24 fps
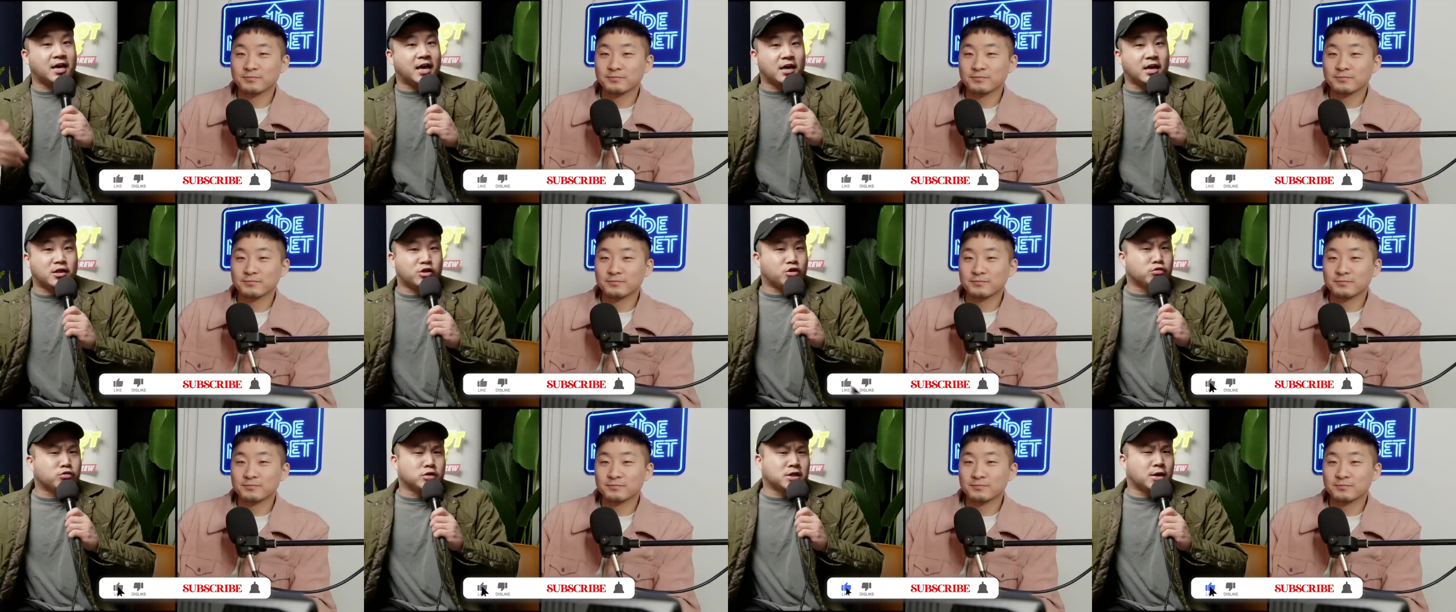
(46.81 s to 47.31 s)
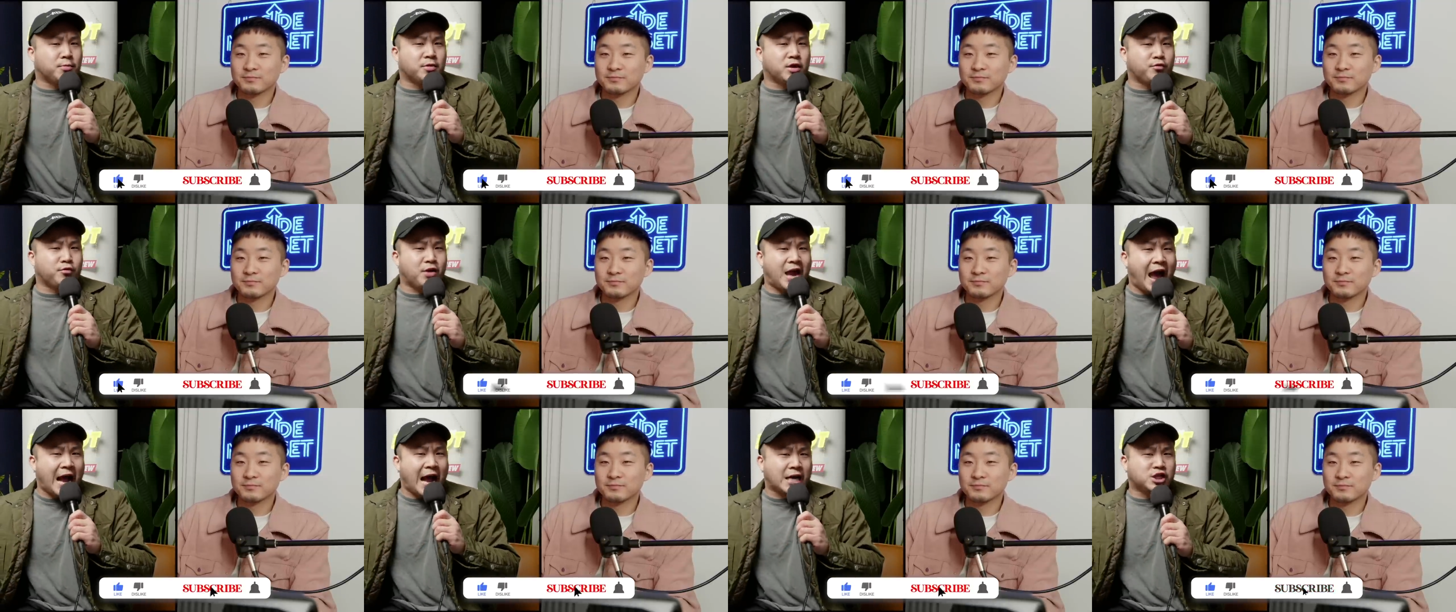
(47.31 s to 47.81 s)
Speaker 1: get through some of the
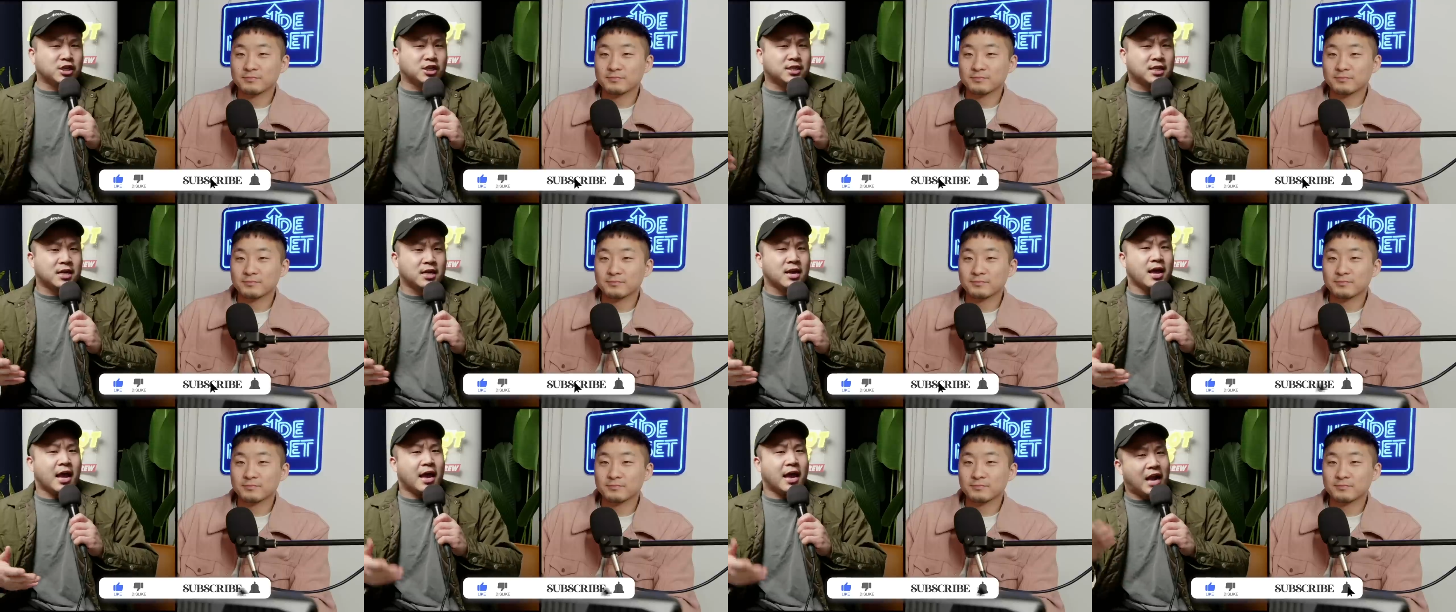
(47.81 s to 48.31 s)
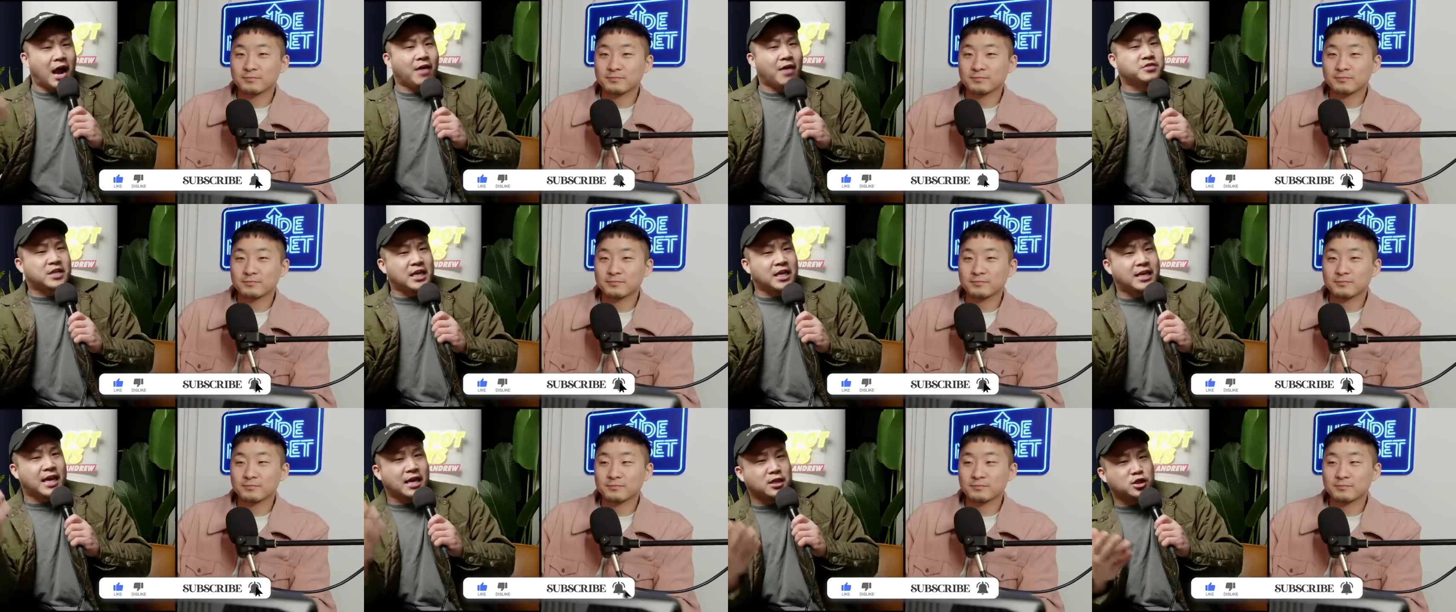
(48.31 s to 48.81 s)
reactions and
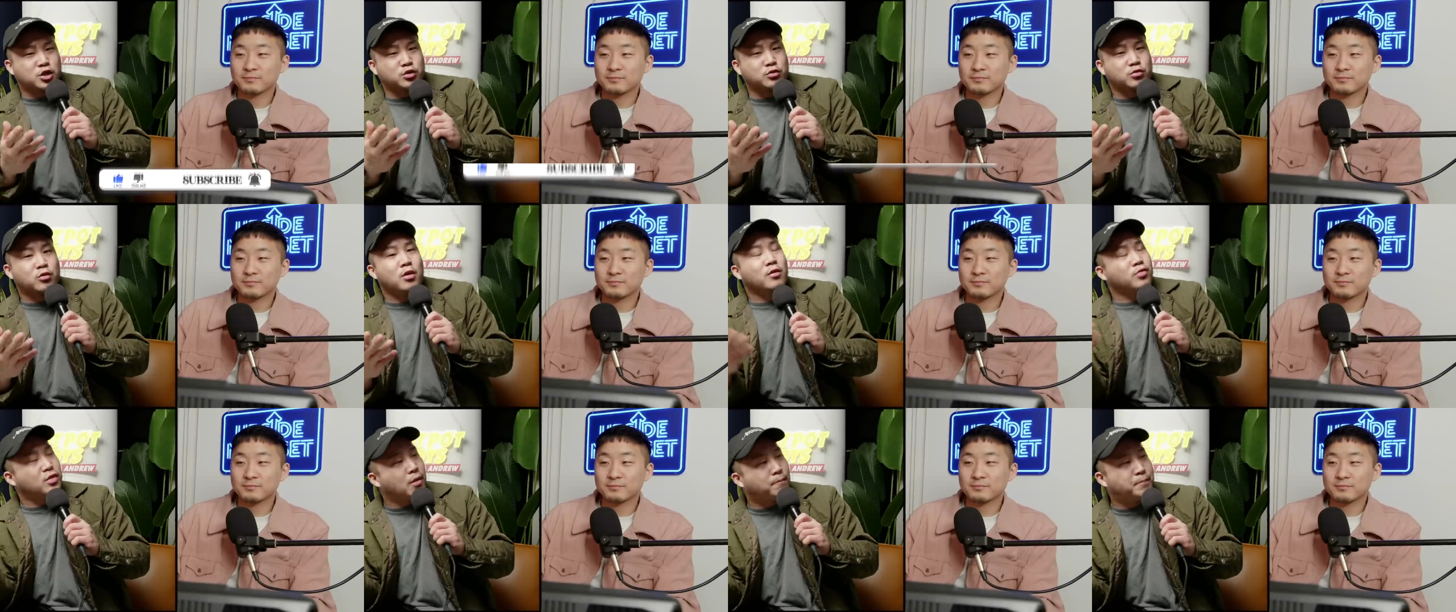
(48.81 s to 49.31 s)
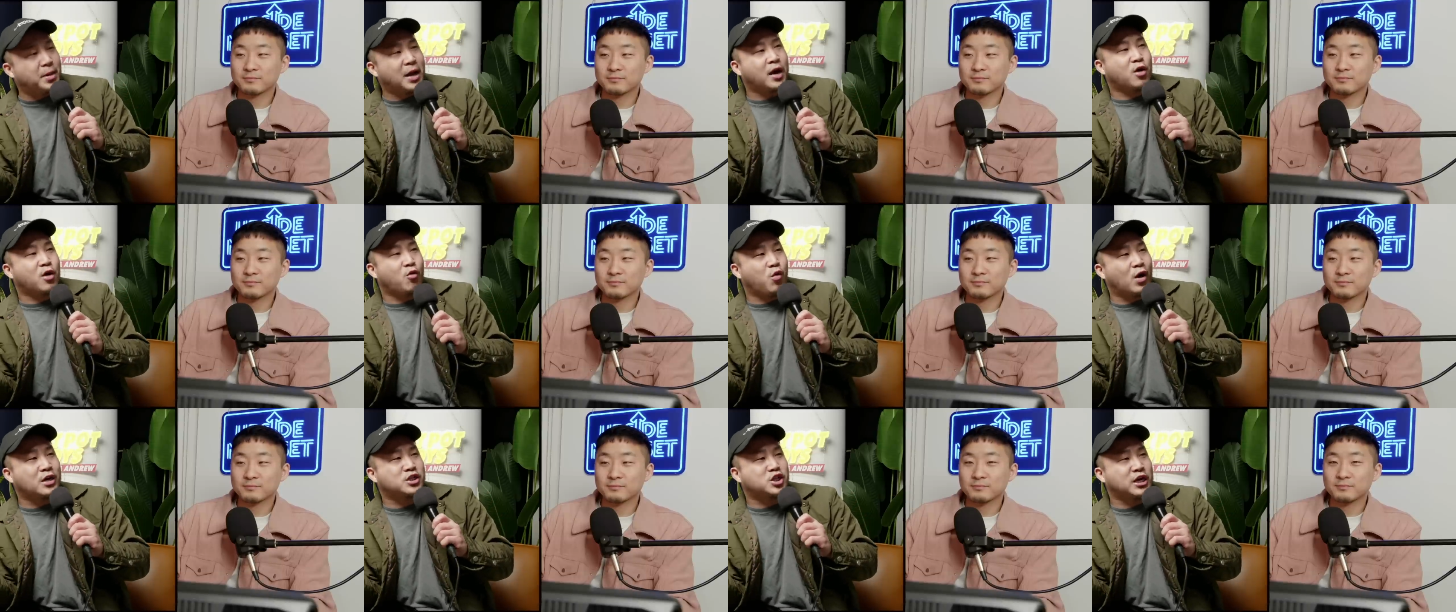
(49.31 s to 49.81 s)
obviously get to the big
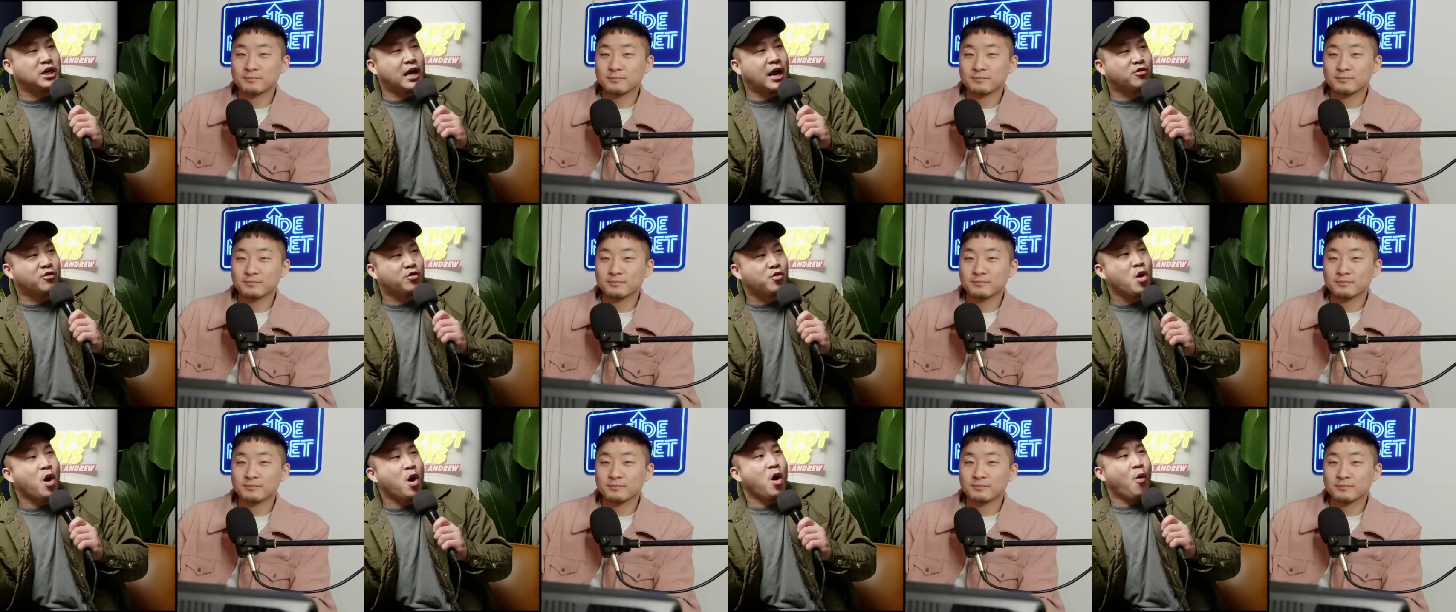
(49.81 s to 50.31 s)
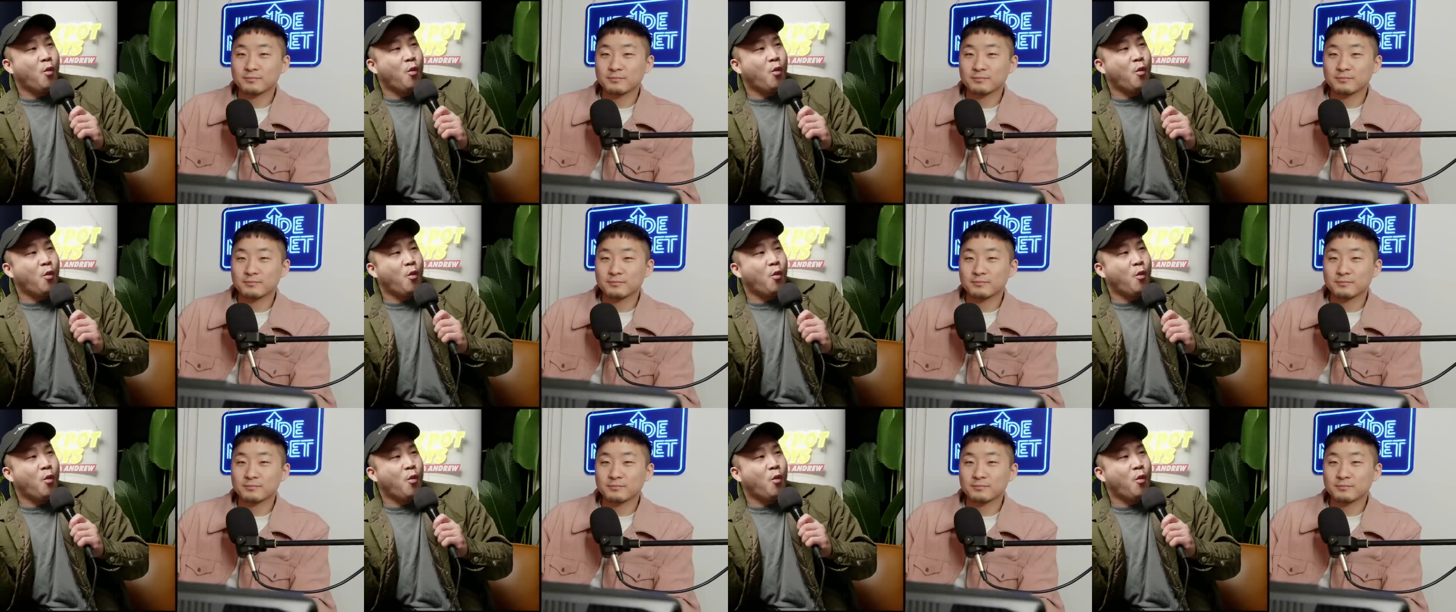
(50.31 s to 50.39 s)
question, Andrew.